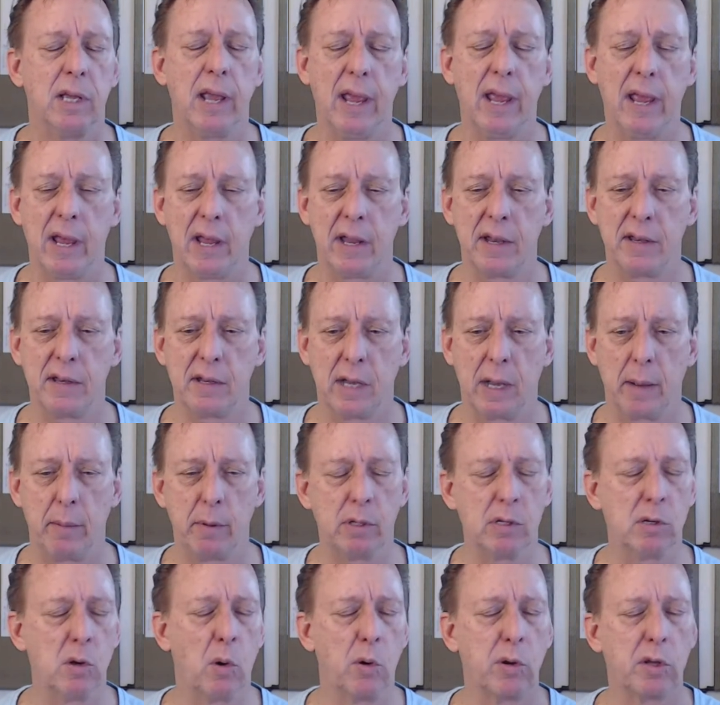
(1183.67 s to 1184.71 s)
And I
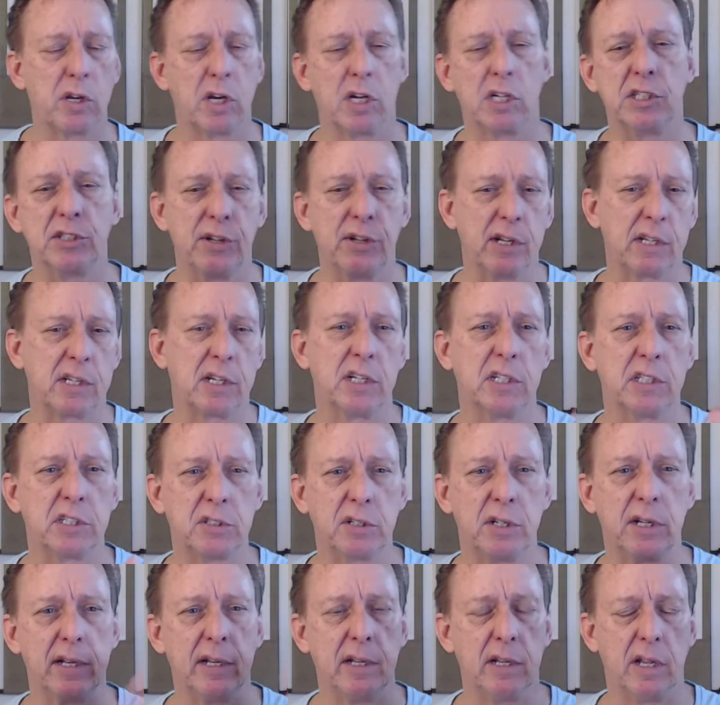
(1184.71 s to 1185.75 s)
would go to country
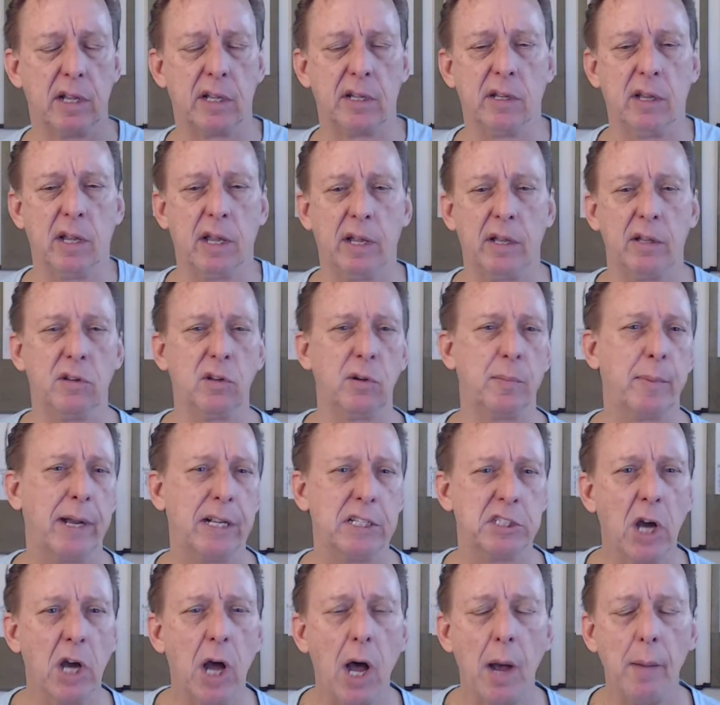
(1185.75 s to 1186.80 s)
and do my
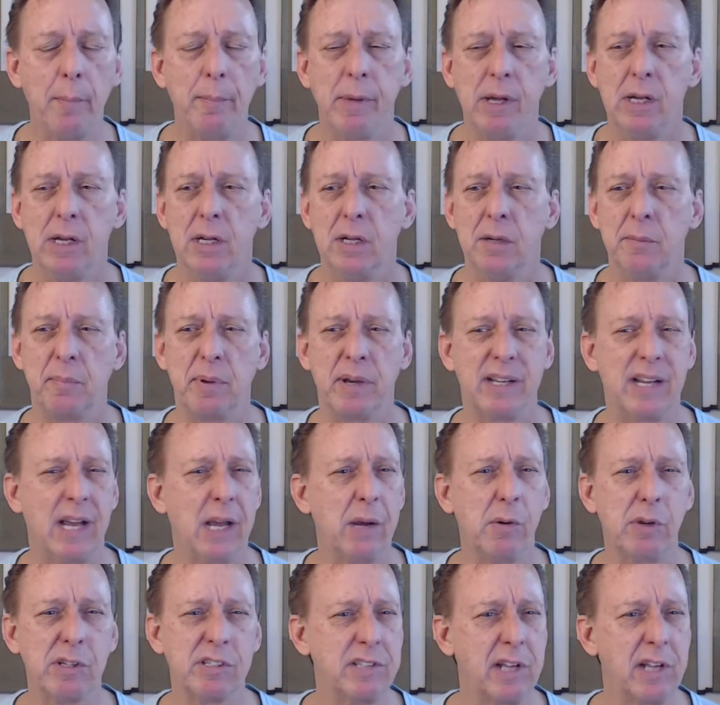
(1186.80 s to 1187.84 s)
job. But
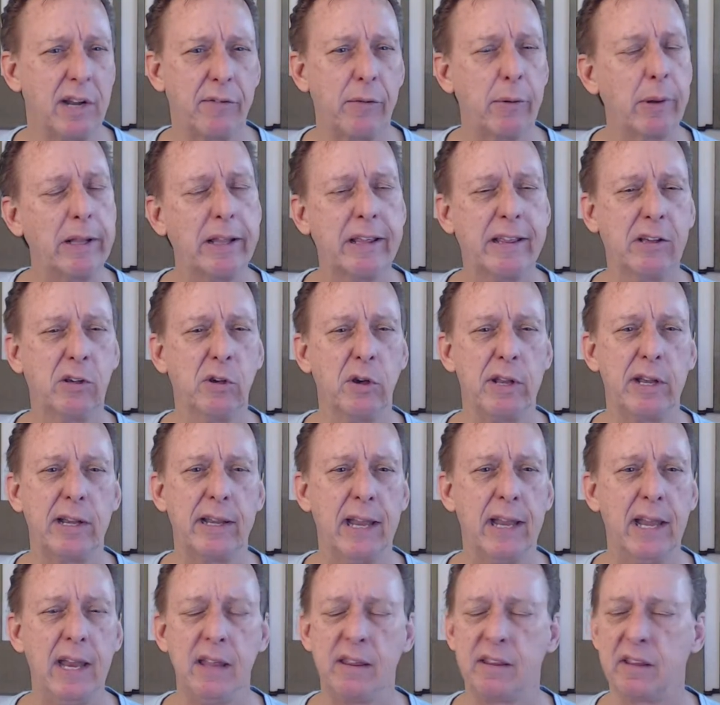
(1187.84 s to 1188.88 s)
I was never really good
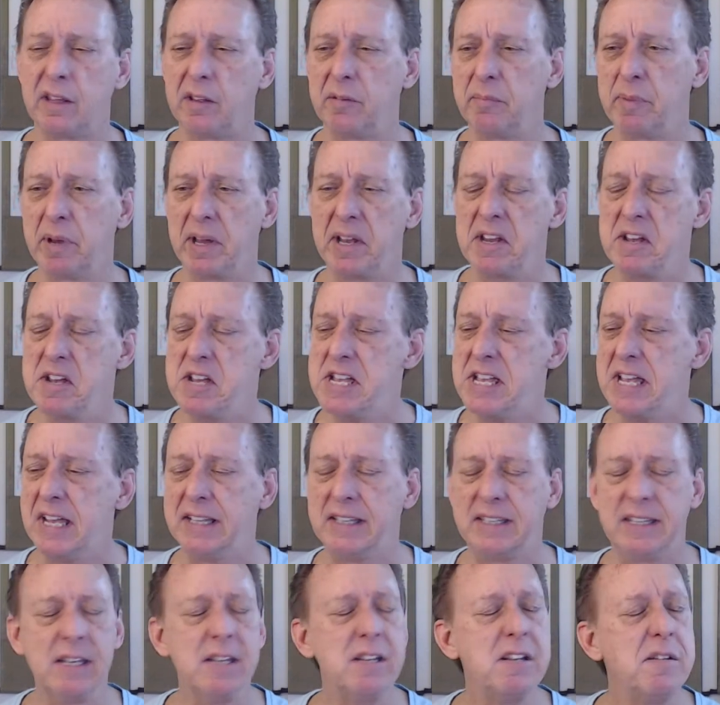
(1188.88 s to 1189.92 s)
at anything. But
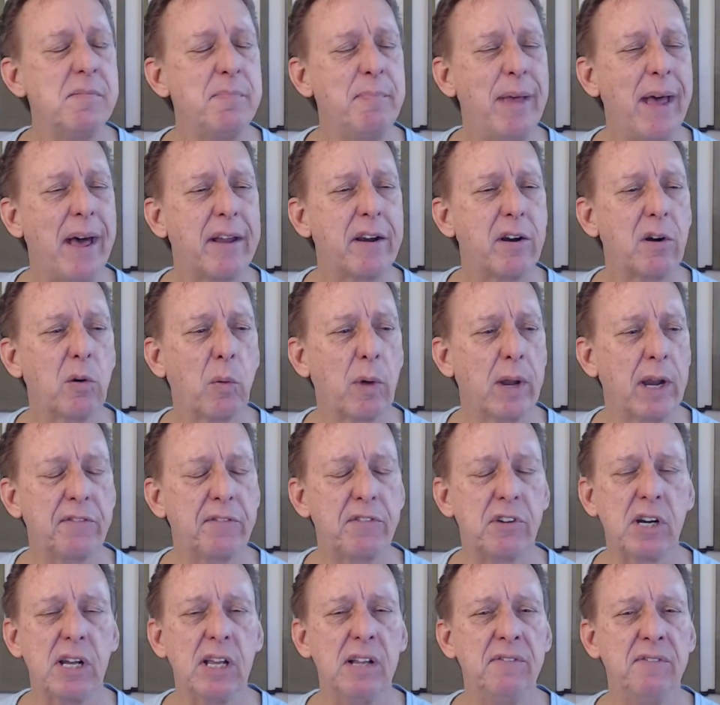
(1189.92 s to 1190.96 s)
It didn't matter
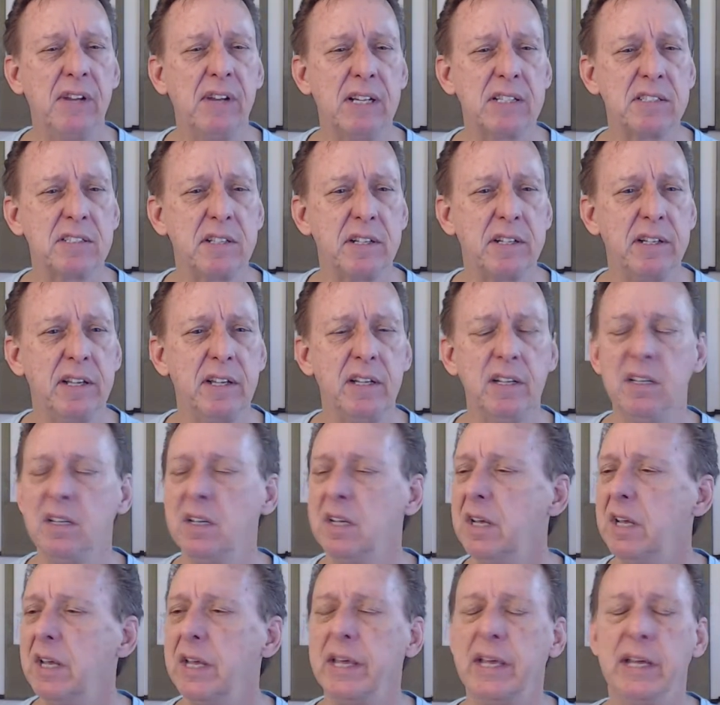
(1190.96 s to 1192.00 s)
whatever I invested in,
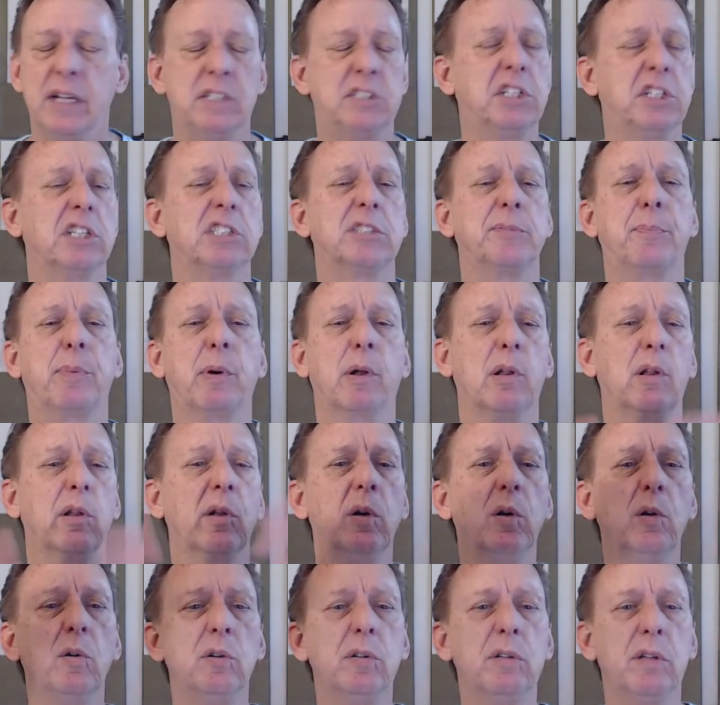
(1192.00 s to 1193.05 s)
it just
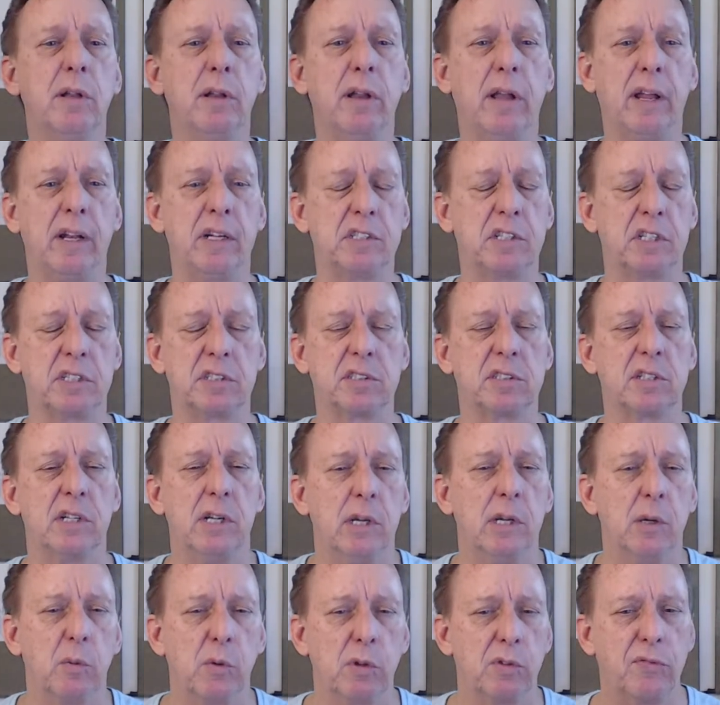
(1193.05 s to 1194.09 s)
ballooned and just
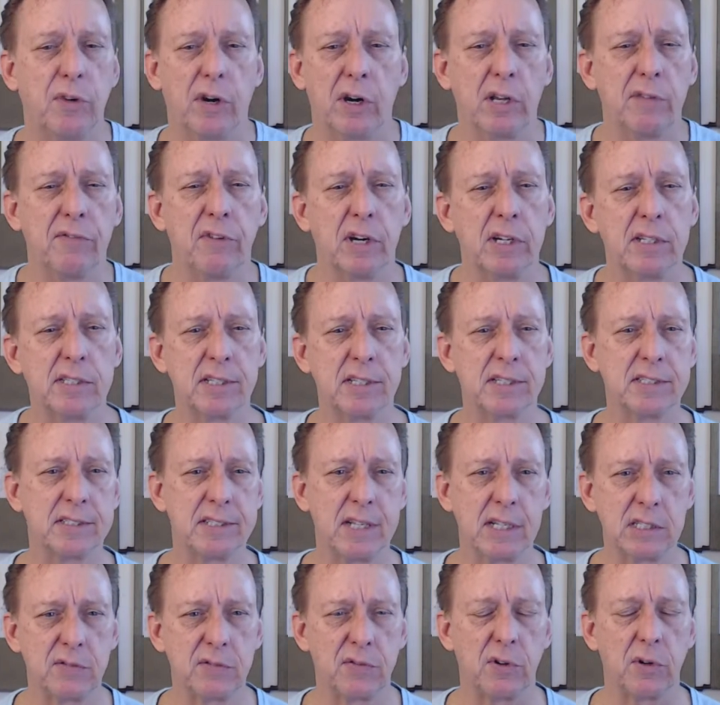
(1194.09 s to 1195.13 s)
was very, very
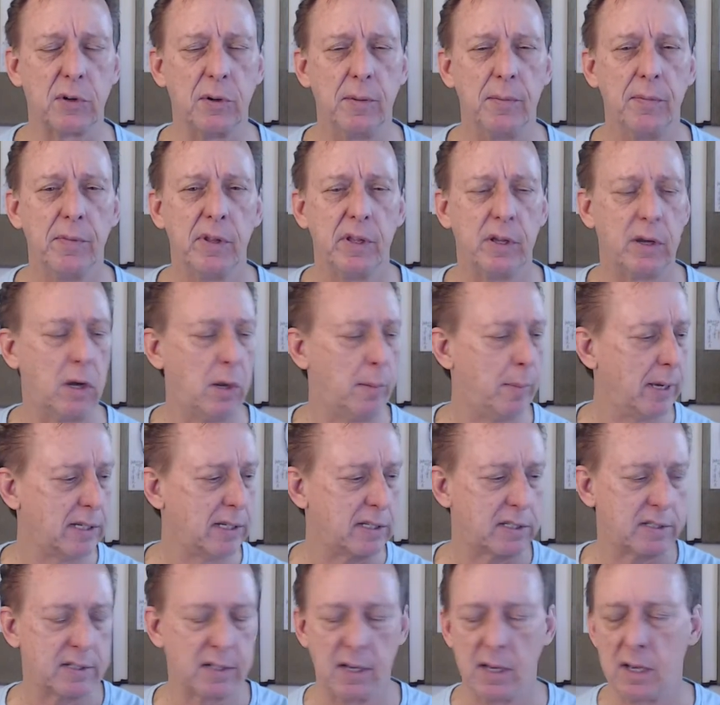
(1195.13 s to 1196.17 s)
successful. All my
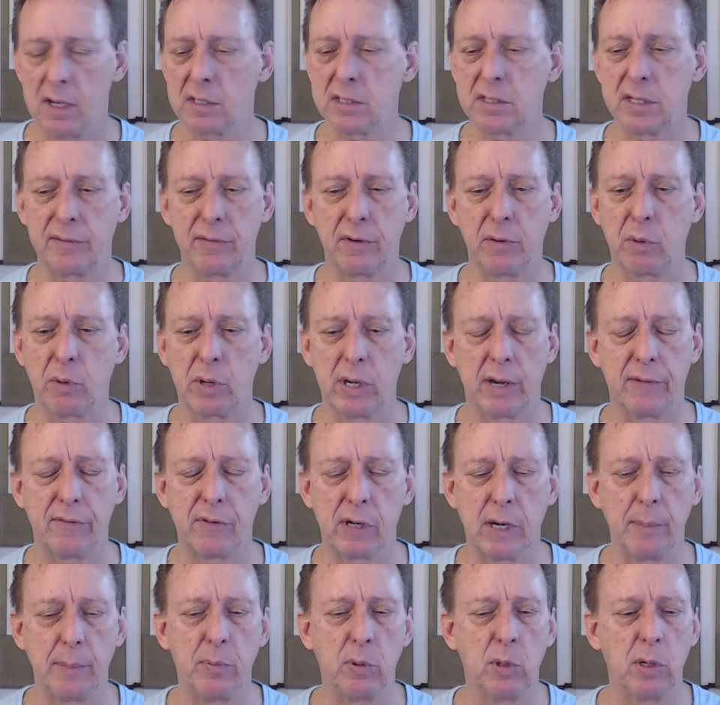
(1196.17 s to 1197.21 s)
stocks,
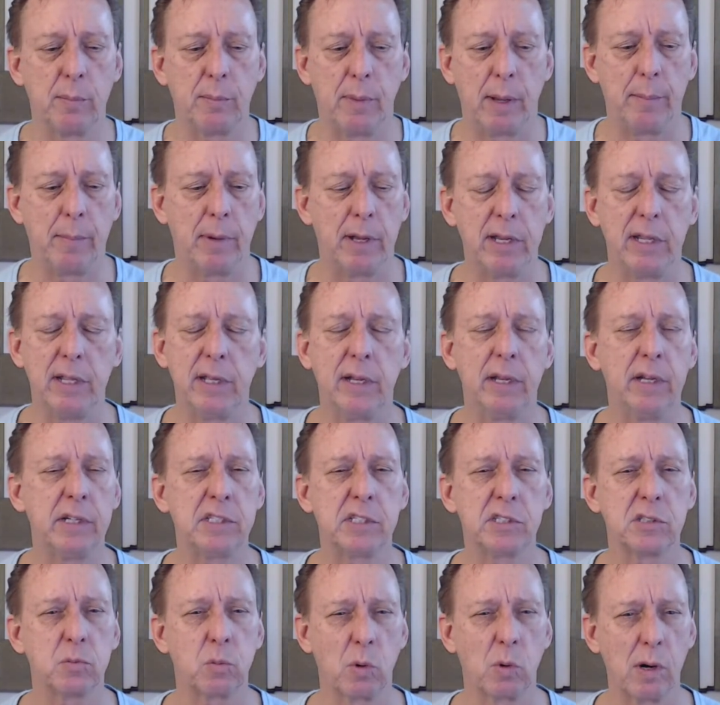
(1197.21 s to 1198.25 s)
whatever I put my money in, it
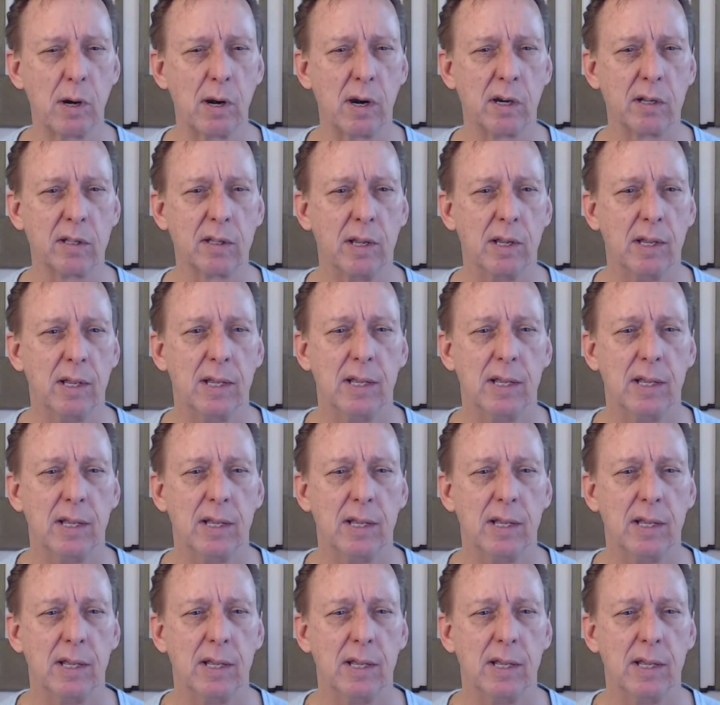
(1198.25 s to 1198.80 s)
just worked.